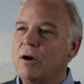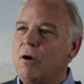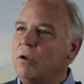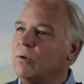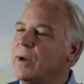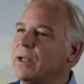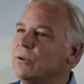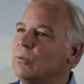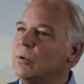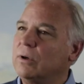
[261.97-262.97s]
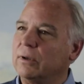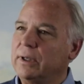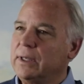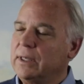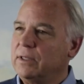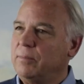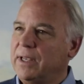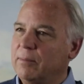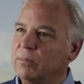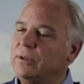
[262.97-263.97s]
all around the world to
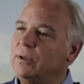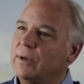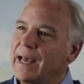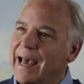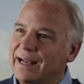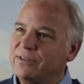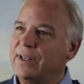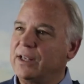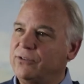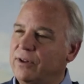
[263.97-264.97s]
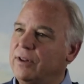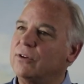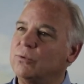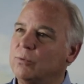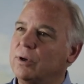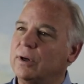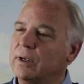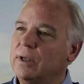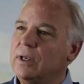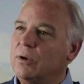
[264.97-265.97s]
be able to access this
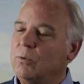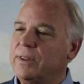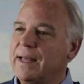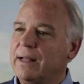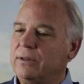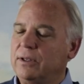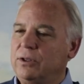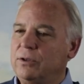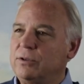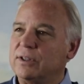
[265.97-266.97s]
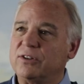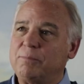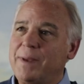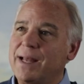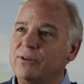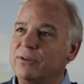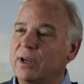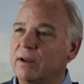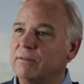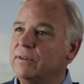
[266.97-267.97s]
work without the huge expense
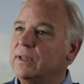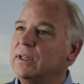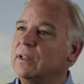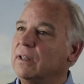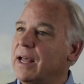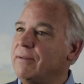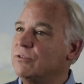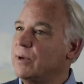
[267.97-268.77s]
of live